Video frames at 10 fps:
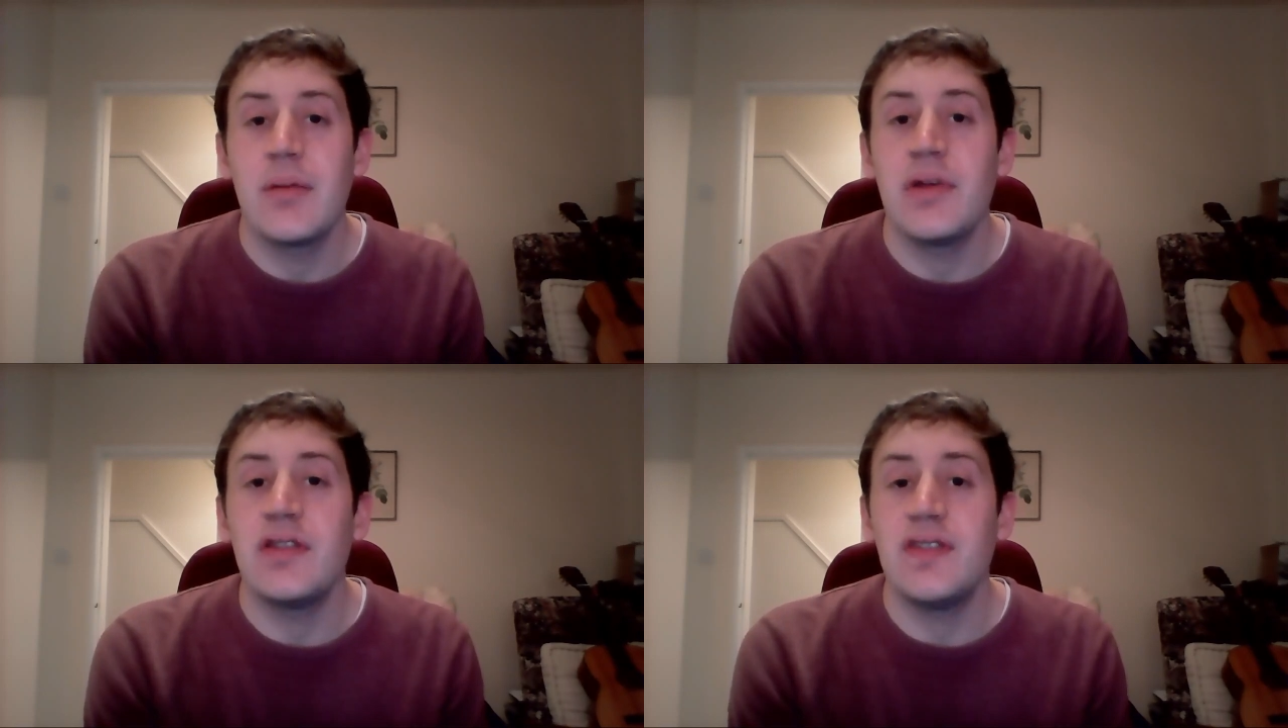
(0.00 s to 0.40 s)

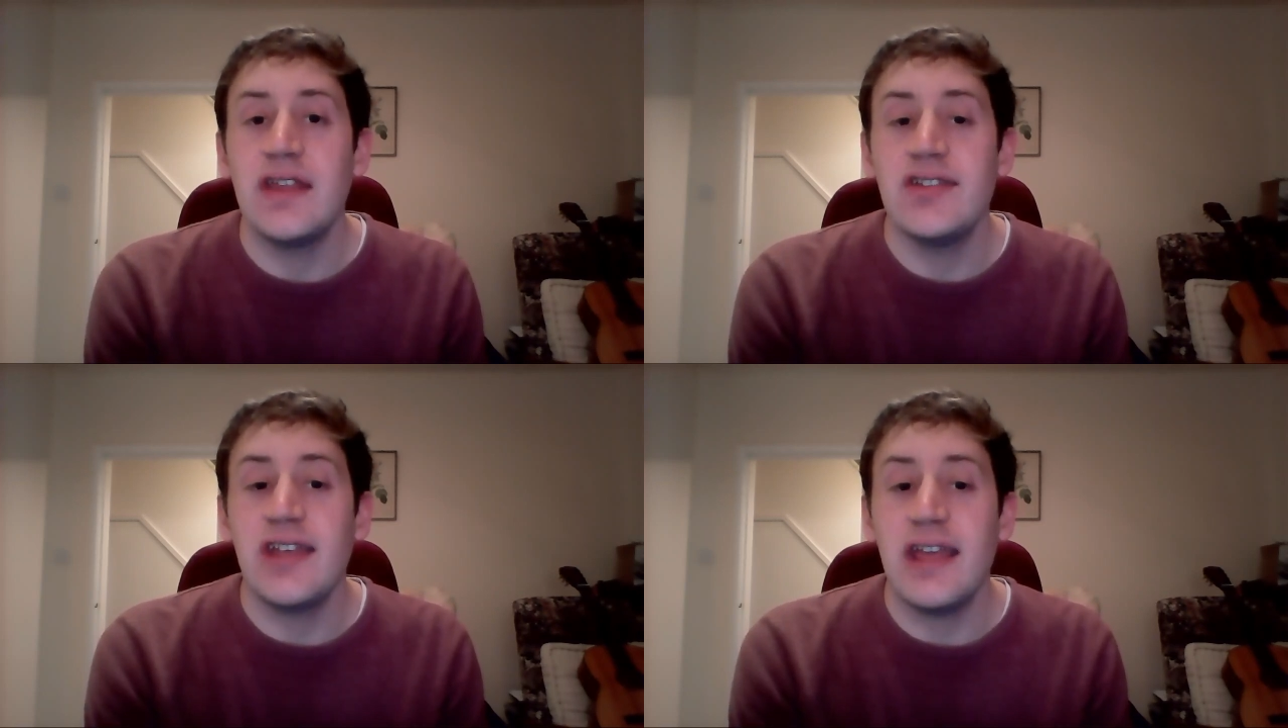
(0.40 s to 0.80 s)
But
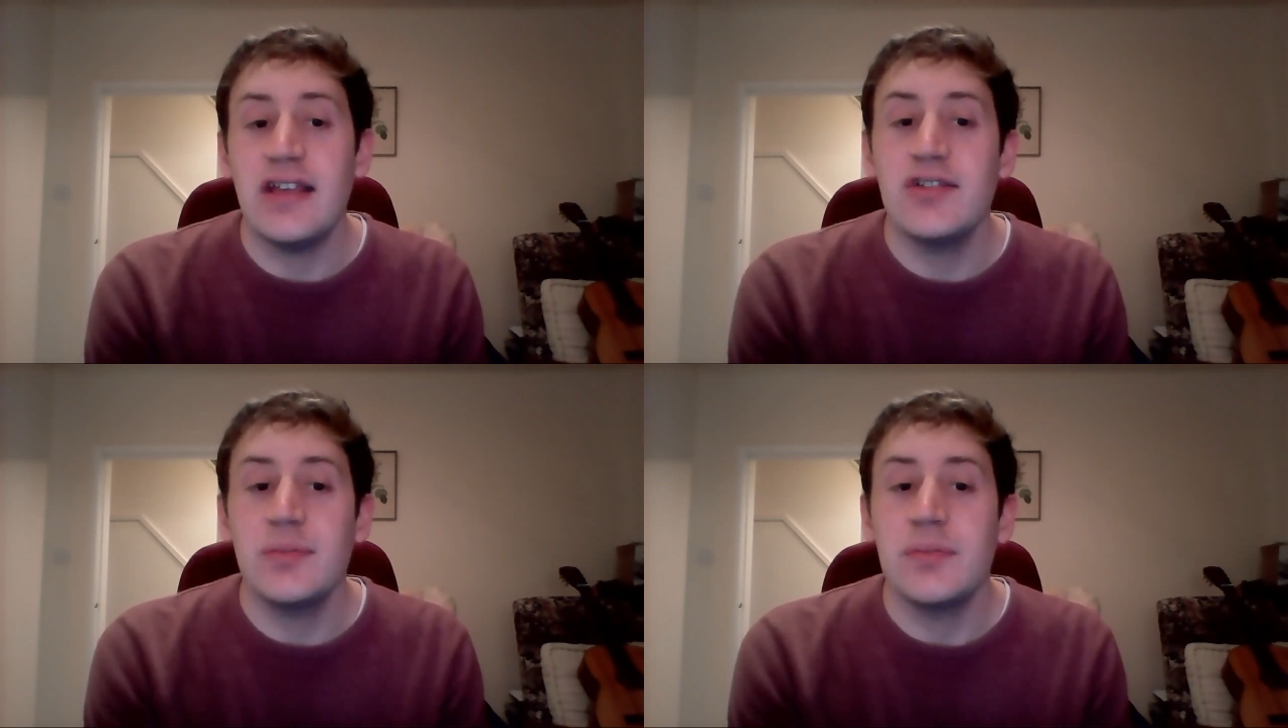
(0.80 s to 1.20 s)
this
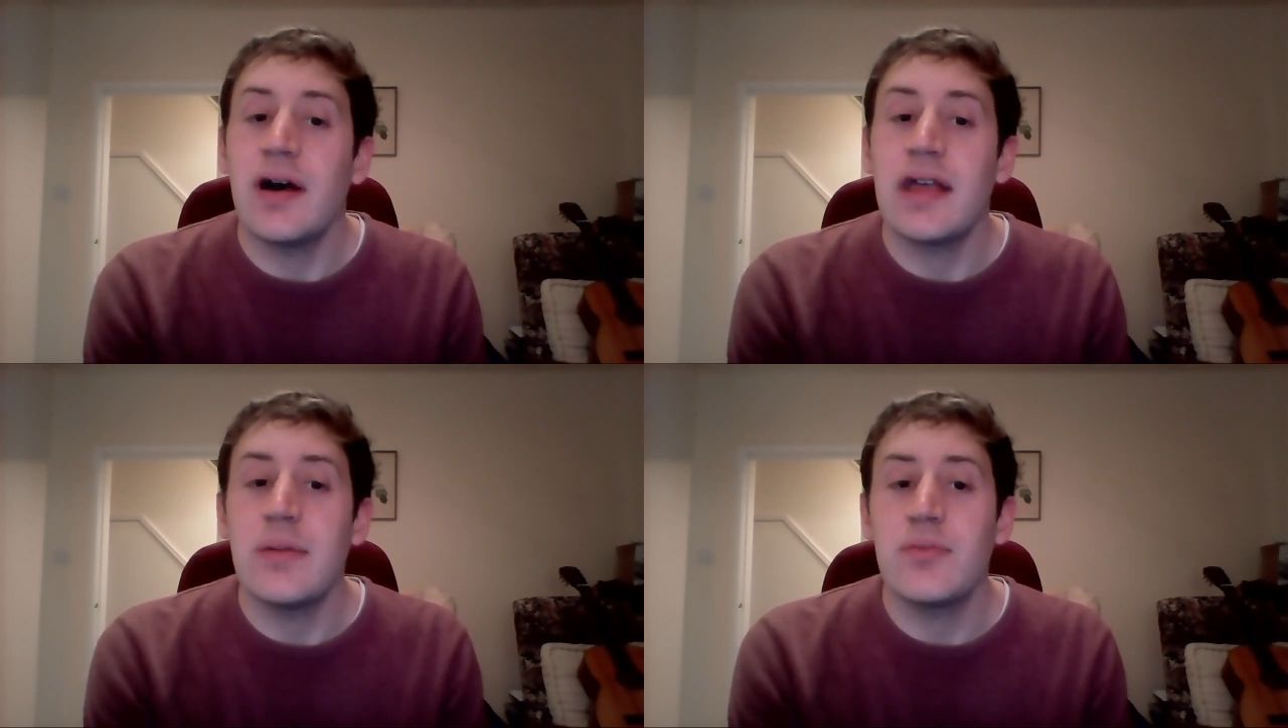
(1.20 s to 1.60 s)
is
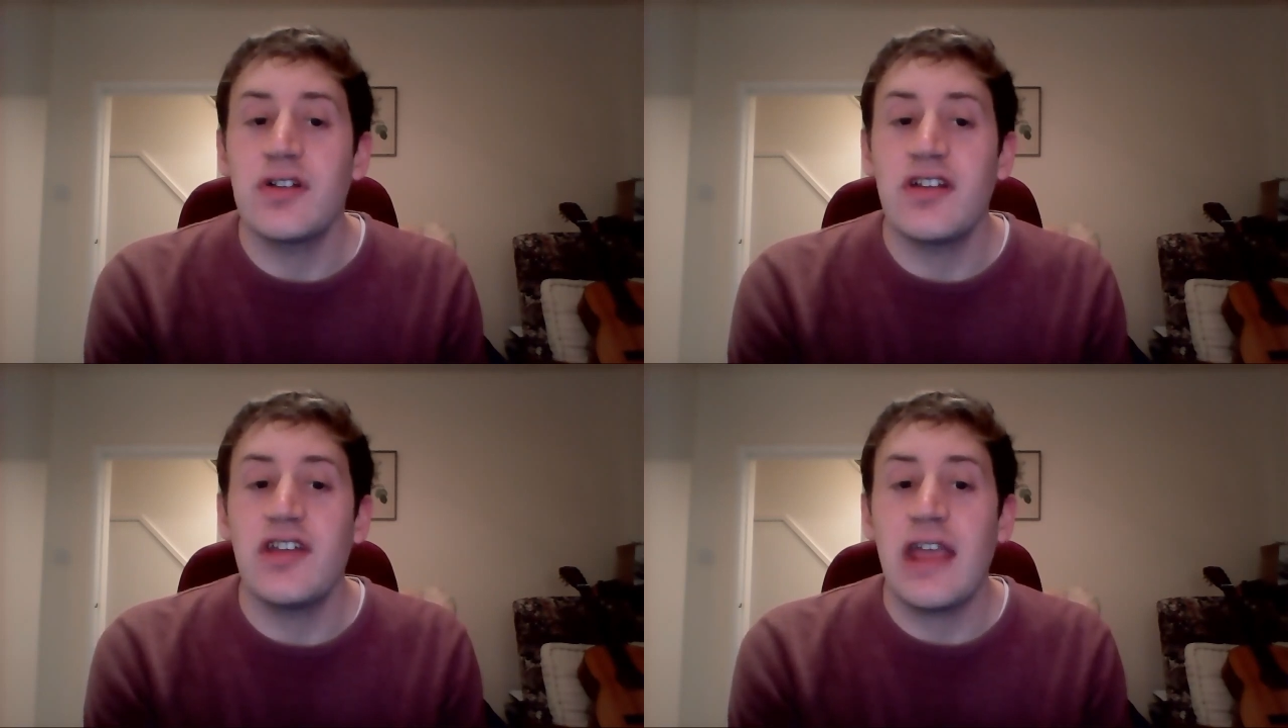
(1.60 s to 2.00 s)
my
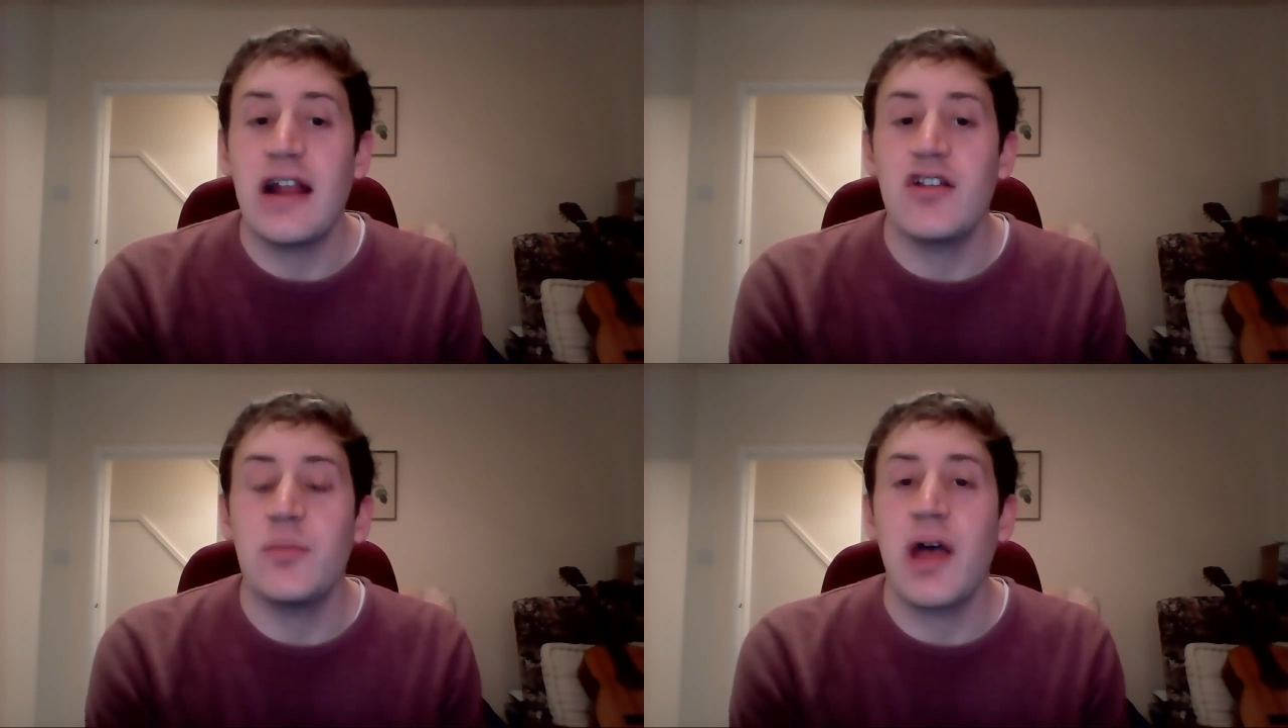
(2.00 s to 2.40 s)
British
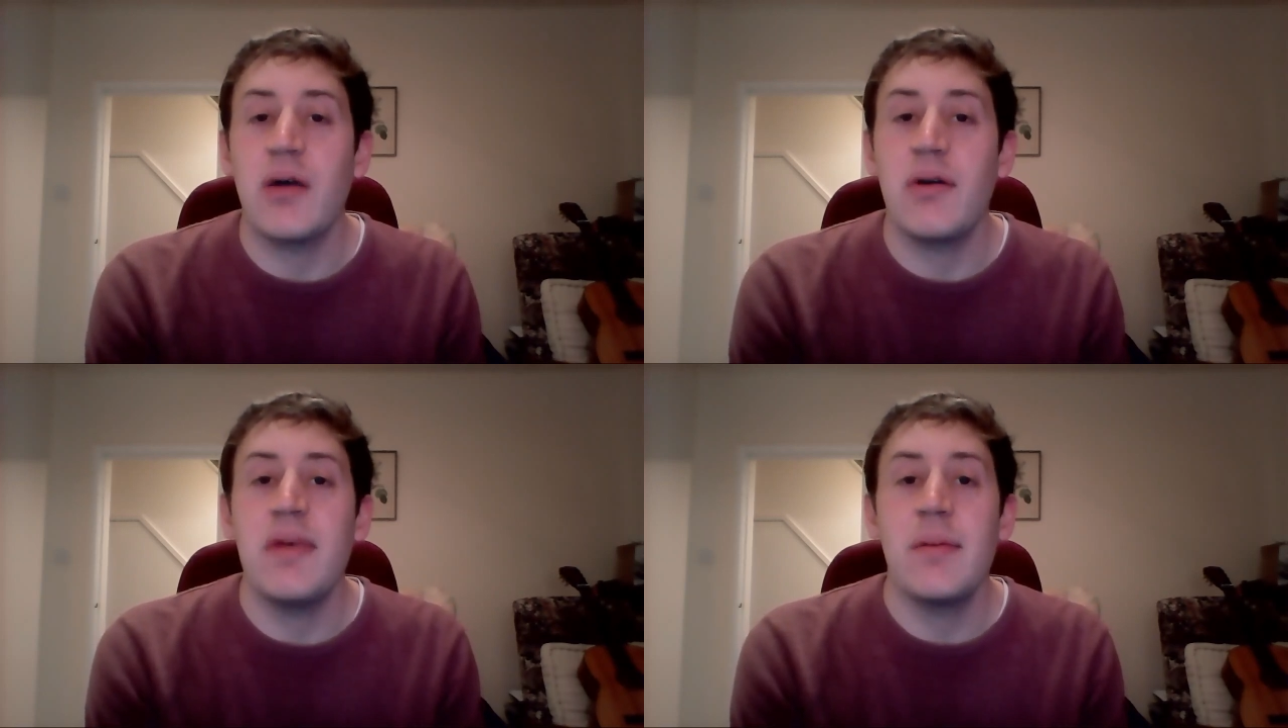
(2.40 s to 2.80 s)
English
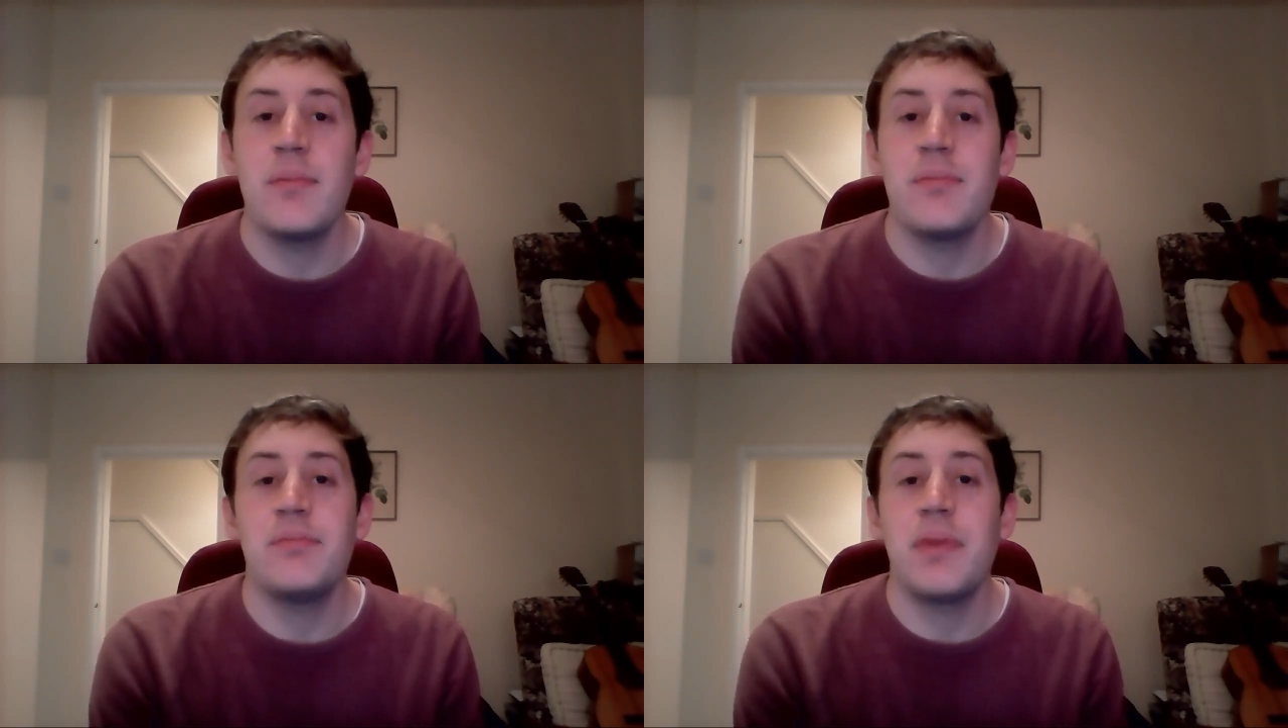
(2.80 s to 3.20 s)
poem,
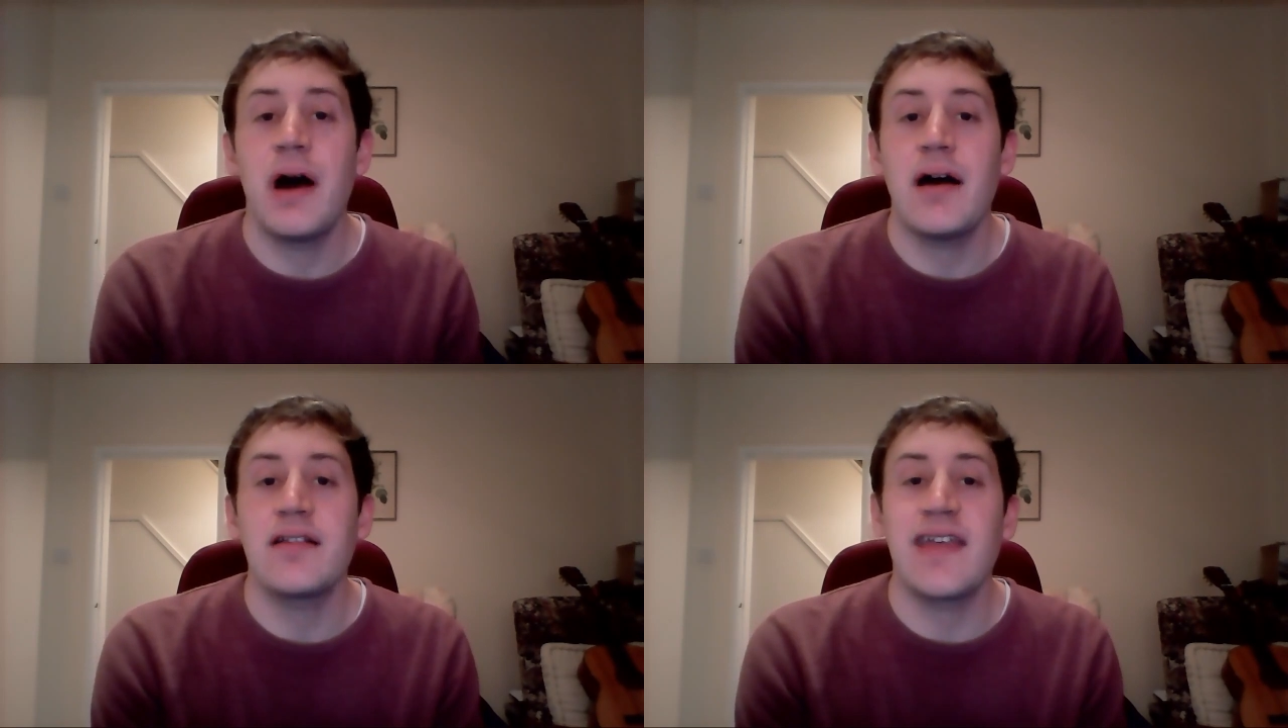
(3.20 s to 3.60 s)

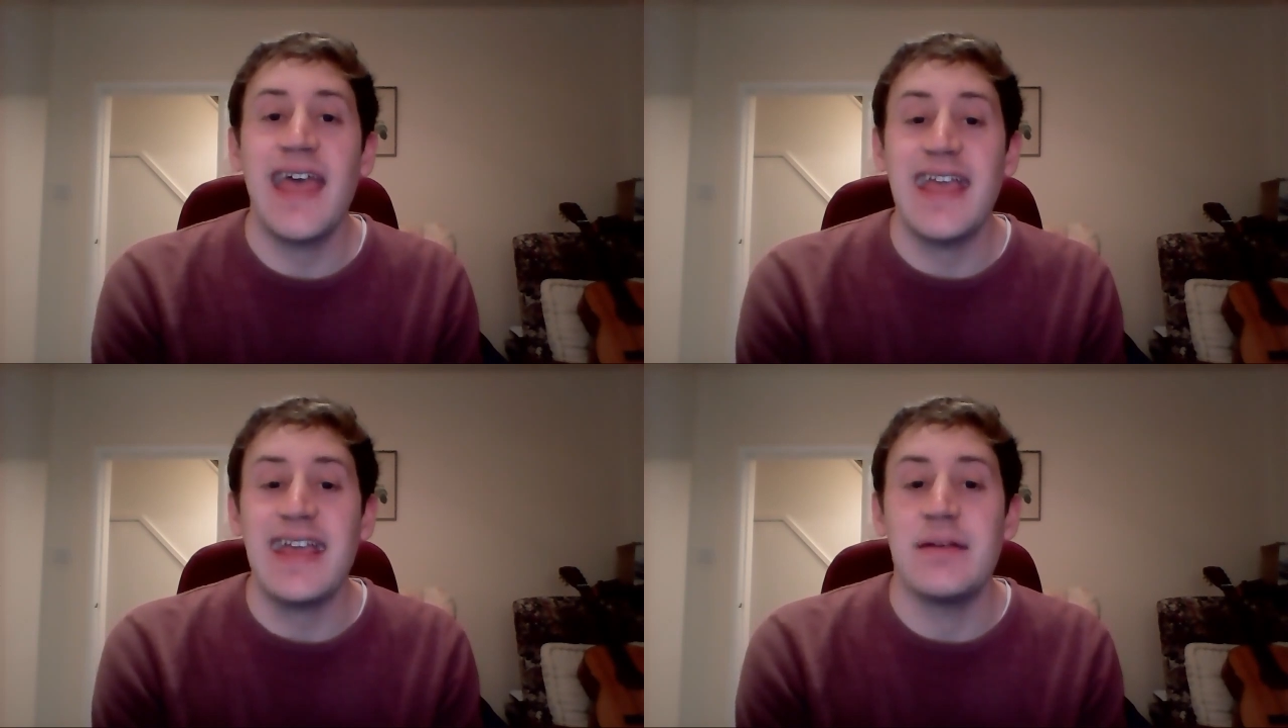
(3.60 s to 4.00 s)
Part
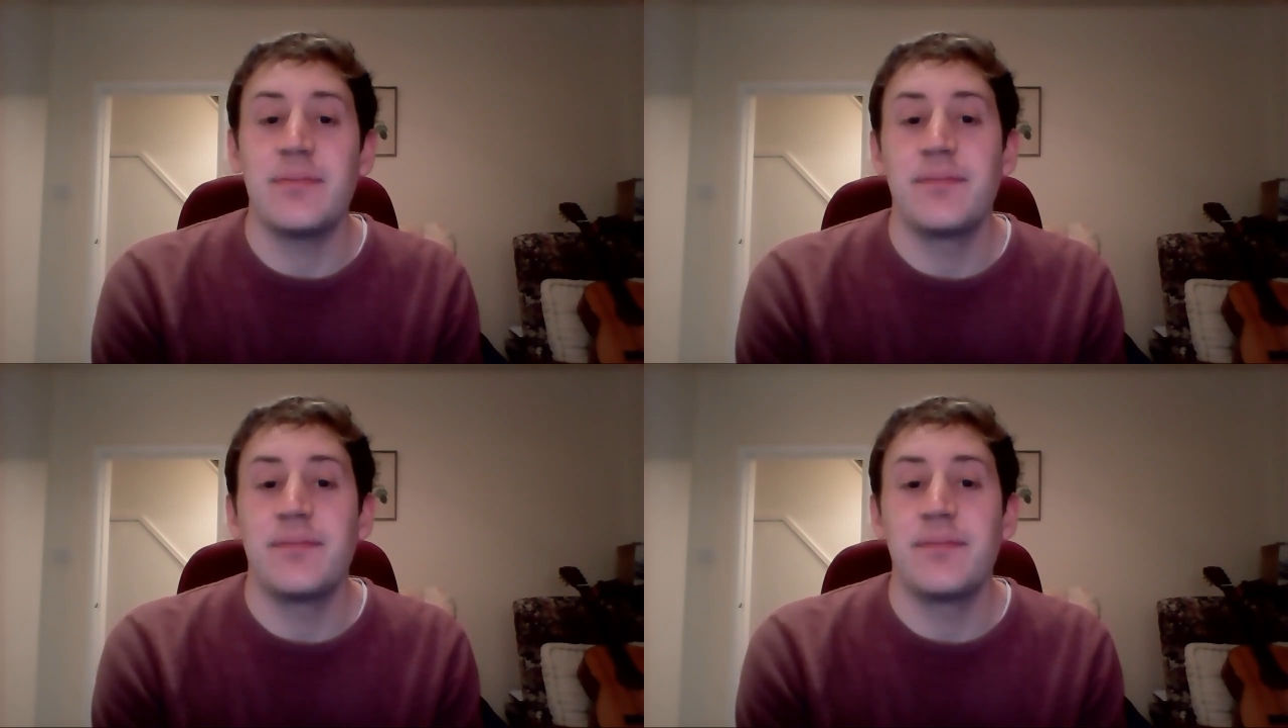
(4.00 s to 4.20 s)
A.